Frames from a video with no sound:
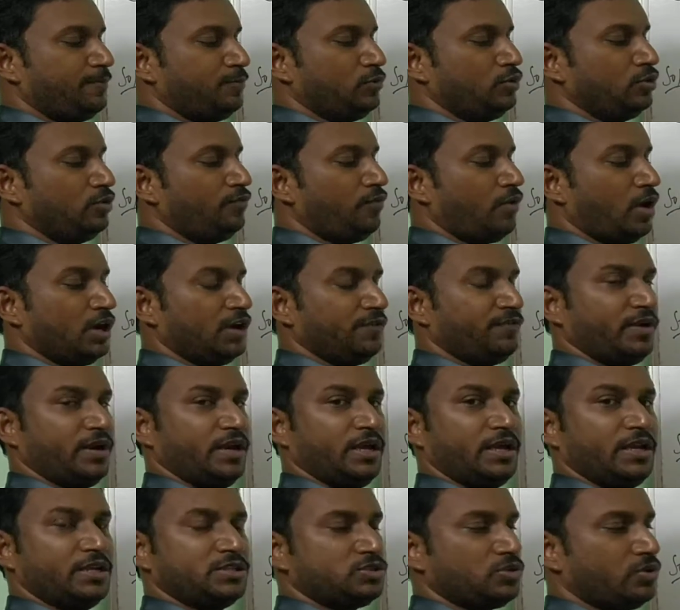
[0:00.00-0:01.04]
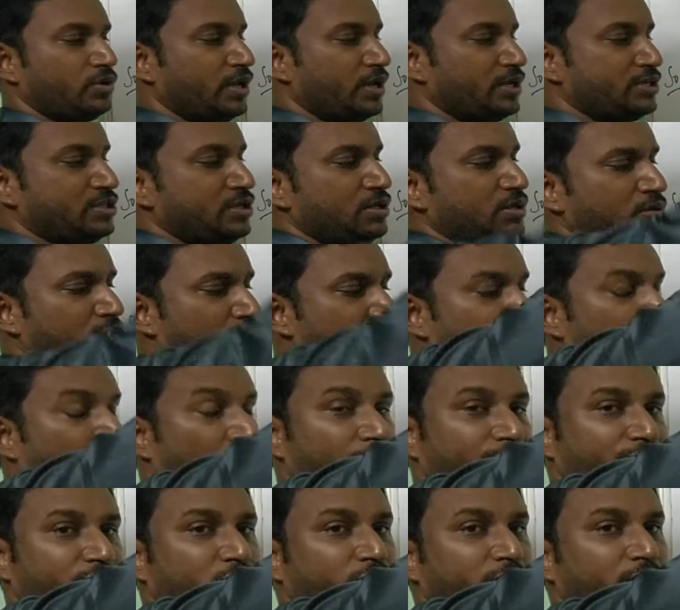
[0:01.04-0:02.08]
2, 45 degrees rotation,
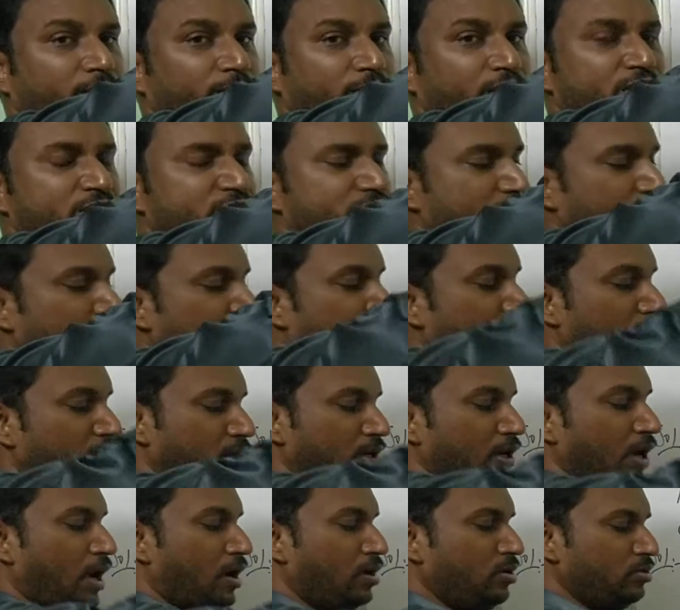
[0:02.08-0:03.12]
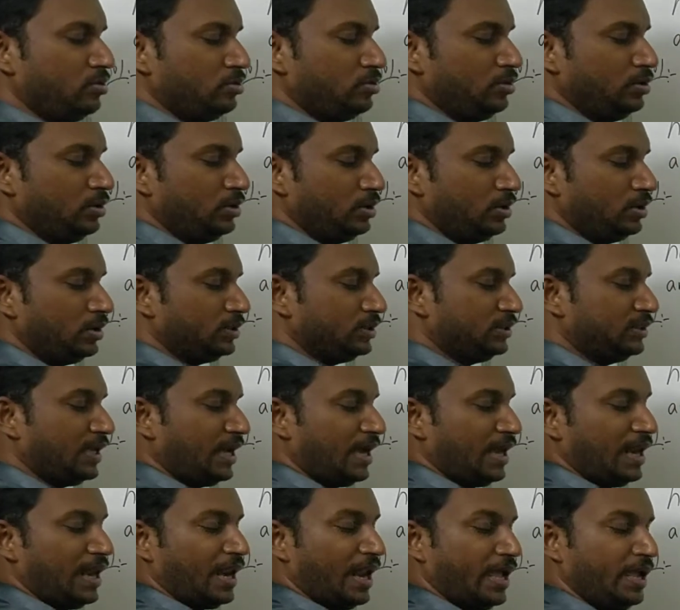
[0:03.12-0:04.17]
top view diminished. Now the
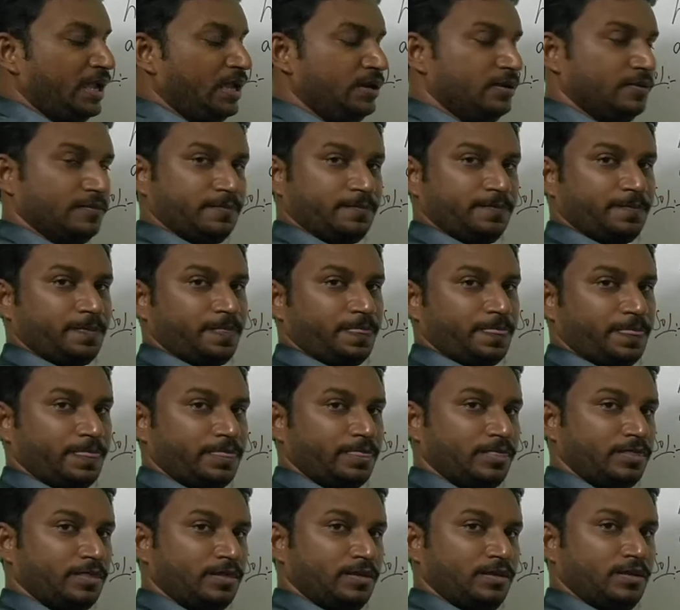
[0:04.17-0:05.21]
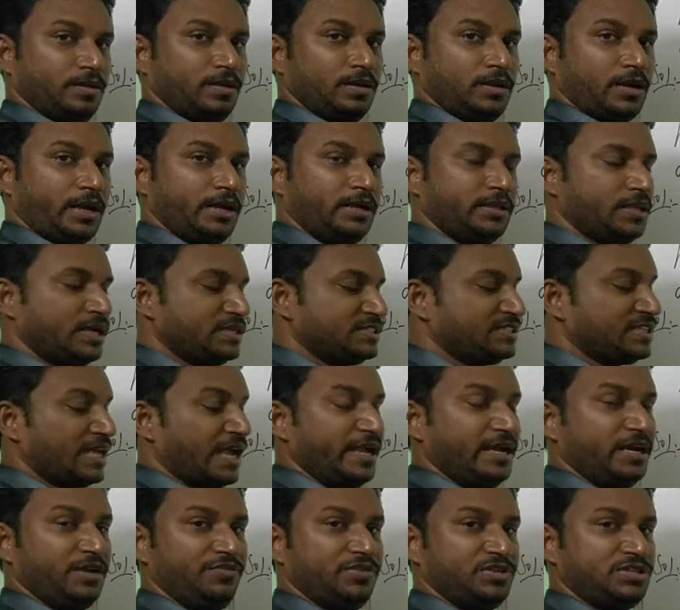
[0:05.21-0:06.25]
line, right, the
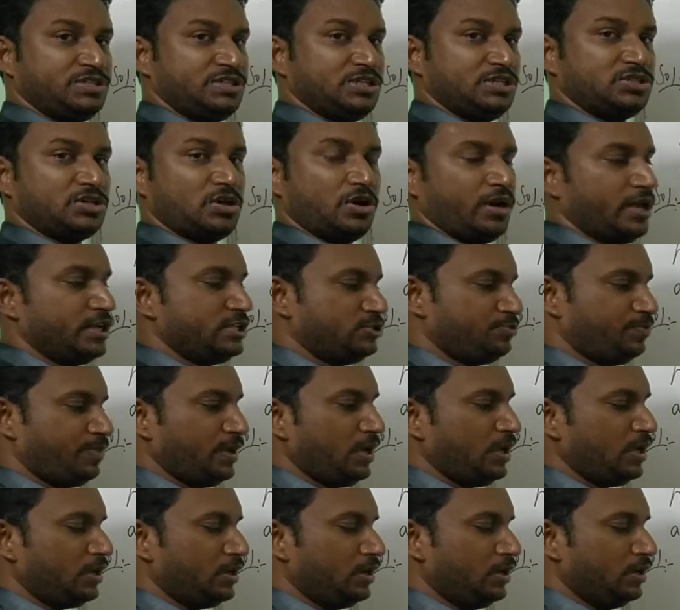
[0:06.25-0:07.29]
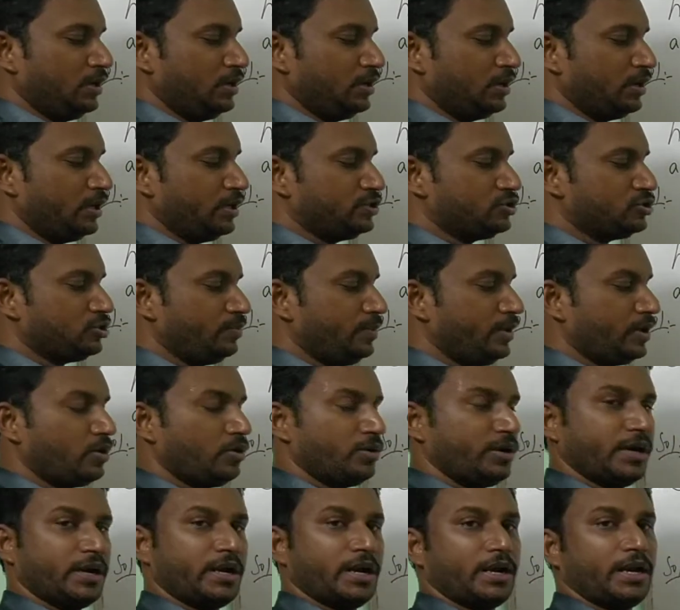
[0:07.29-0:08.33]
side which is on HP, it should be
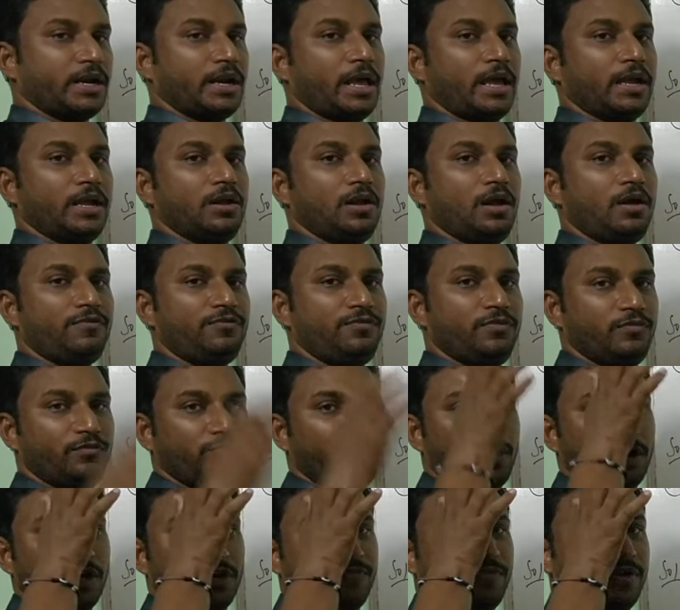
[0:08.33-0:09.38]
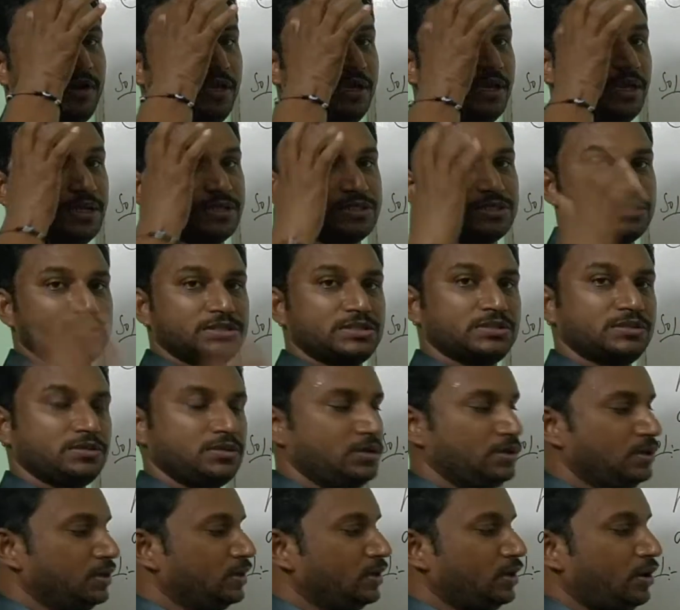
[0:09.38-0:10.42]
rotated at an angle of 45 degrees.
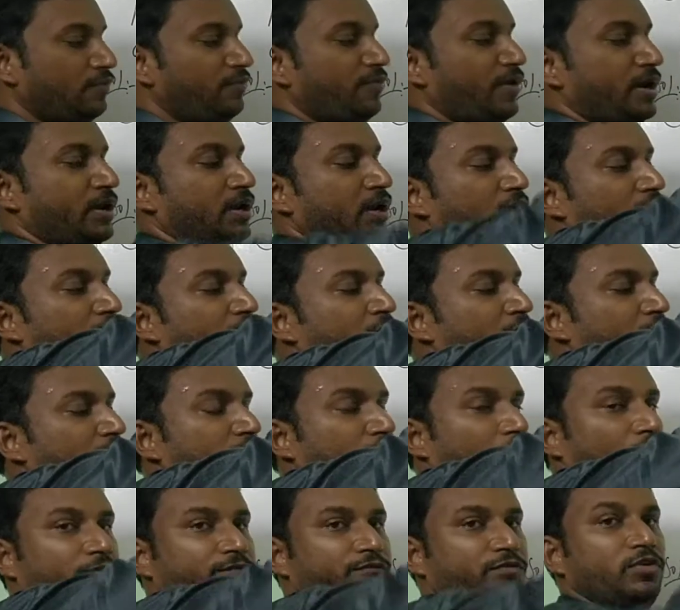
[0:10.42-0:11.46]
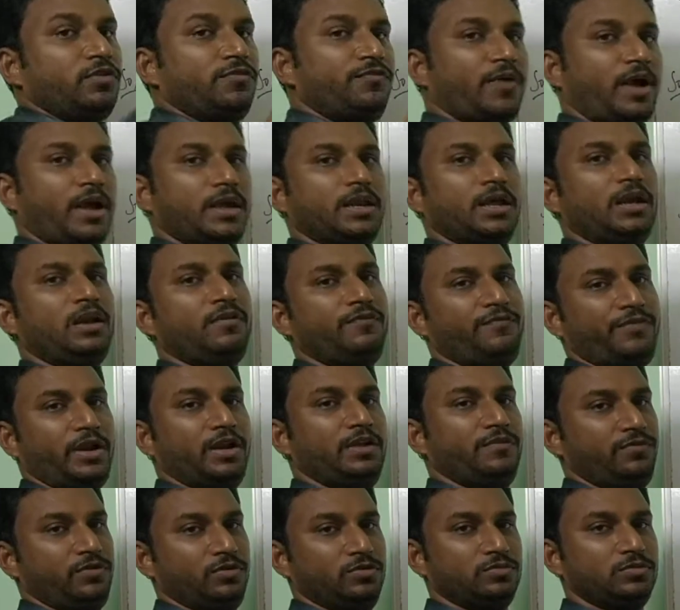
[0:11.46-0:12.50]
Now finally top view, final
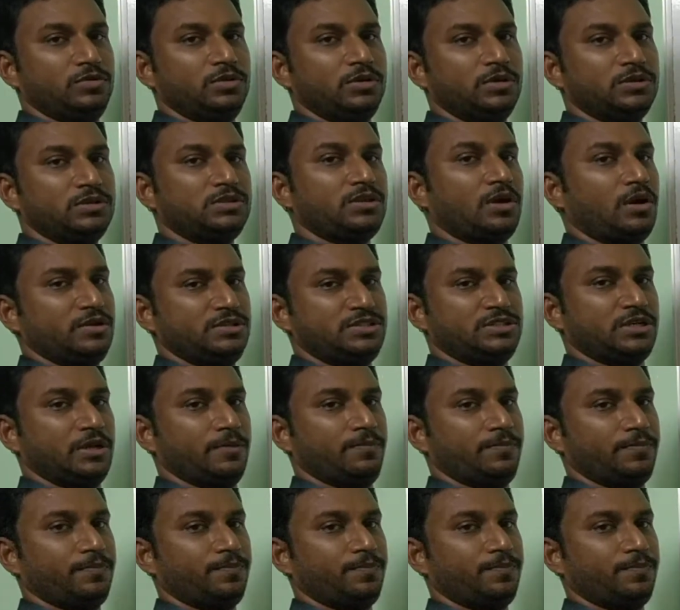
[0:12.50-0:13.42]
front view, third step,